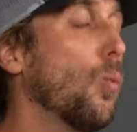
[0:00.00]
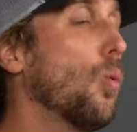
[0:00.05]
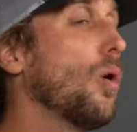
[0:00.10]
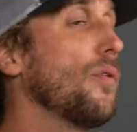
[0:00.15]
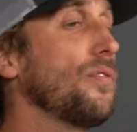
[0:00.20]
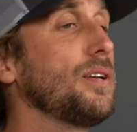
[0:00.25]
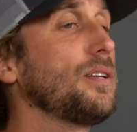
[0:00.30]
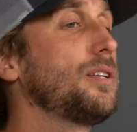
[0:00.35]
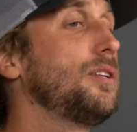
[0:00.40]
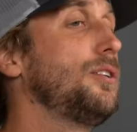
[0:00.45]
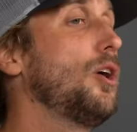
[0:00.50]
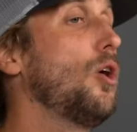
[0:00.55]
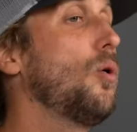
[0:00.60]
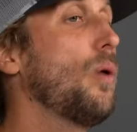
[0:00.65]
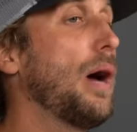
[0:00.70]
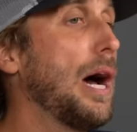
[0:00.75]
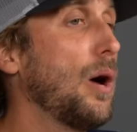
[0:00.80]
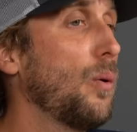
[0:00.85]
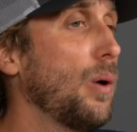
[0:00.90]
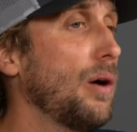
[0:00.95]
One thing to note,
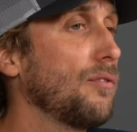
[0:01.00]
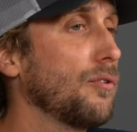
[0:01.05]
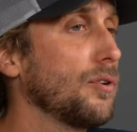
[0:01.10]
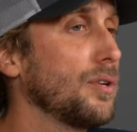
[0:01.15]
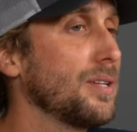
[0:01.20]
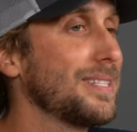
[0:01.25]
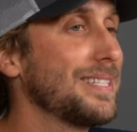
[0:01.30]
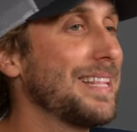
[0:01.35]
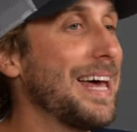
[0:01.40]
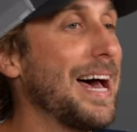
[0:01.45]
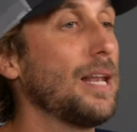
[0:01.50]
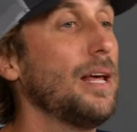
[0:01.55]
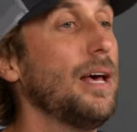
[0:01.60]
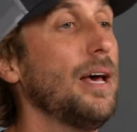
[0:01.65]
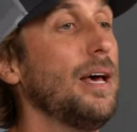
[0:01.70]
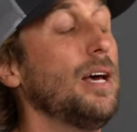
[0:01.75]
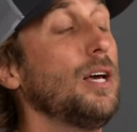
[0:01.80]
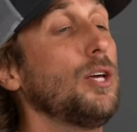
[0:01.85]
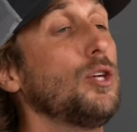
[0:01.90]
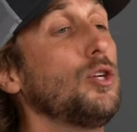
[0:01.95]
however, is that
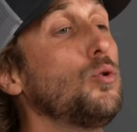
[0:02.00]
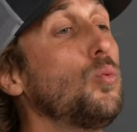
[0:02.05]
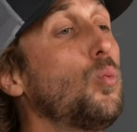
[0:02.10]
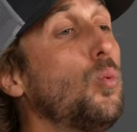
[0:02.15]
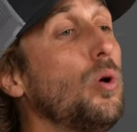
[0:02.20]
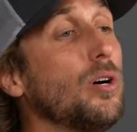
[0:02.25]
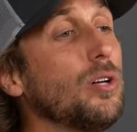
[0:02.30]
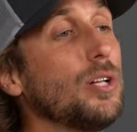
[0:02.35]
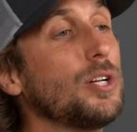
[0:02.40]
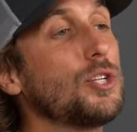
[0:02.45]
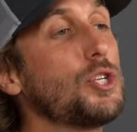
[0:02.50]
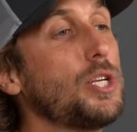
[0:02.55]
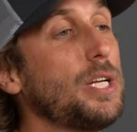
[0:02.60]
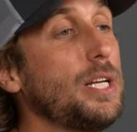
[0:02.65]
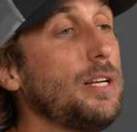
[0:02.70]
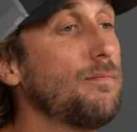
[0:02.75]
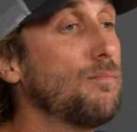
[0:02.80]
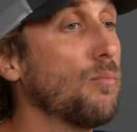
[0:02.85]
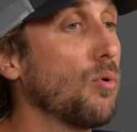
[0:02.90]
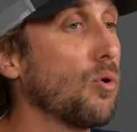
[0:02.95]
you will
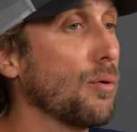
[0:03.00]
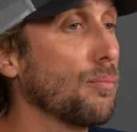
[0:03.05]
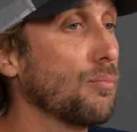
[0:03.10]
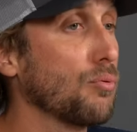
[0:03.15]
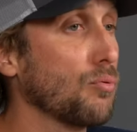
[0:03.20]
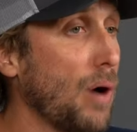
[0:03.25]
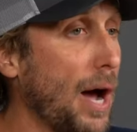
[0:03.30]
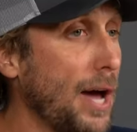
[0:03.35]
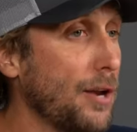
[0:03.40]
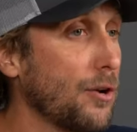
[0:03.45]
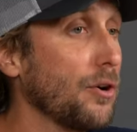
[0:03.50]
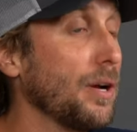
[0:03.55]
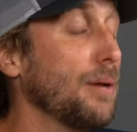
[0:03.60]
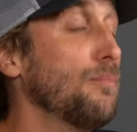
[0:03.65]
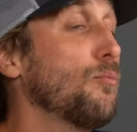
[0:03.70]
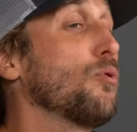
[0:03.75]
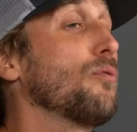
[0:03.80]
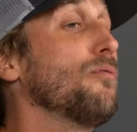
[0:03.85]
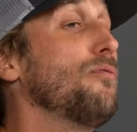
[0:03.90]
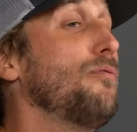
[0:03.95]
achieve more brighter and
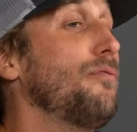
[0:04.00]
more